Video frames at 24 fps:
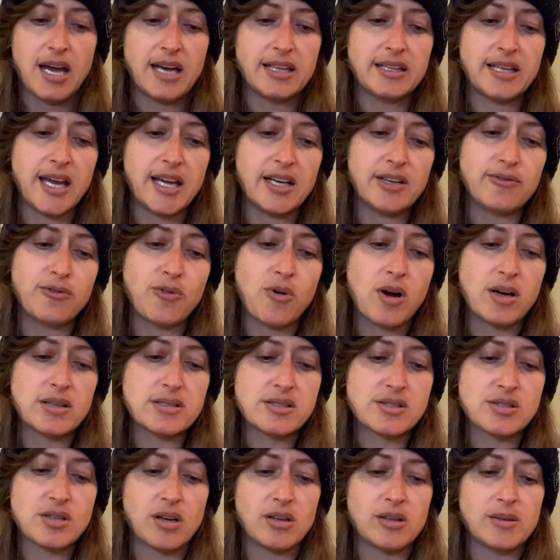And the Eight of Wands
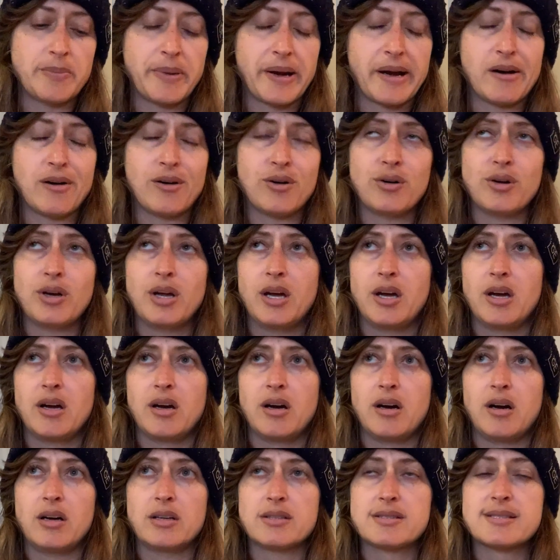is all about
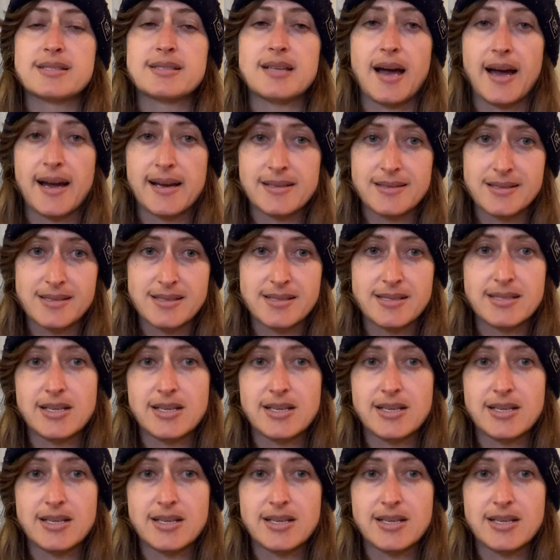signs and